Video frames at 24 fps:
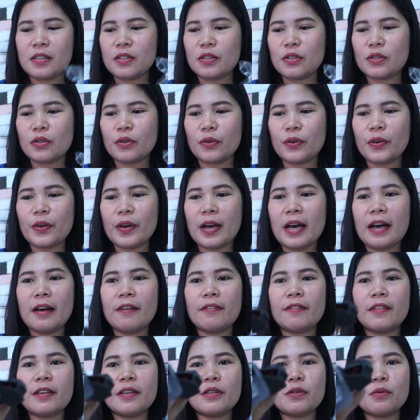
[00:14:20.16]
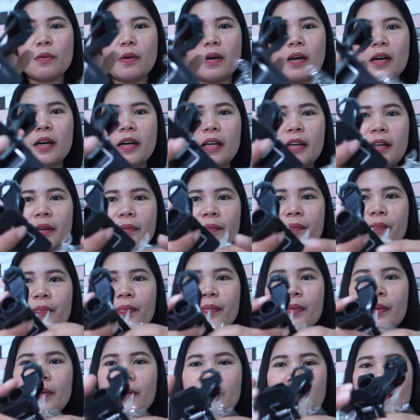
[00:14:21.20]
So you have this one,
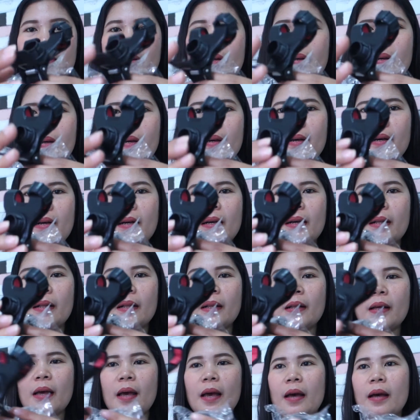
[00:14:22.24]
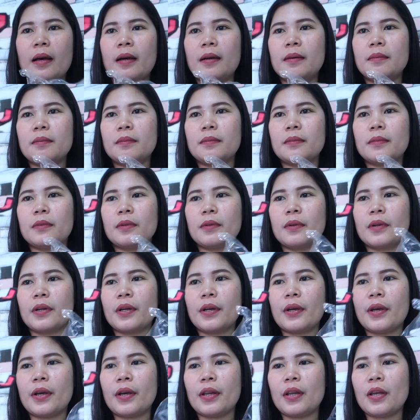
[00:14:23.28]
a crown, or
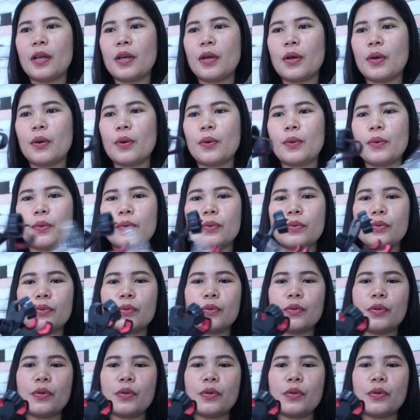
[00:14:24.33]
you can use.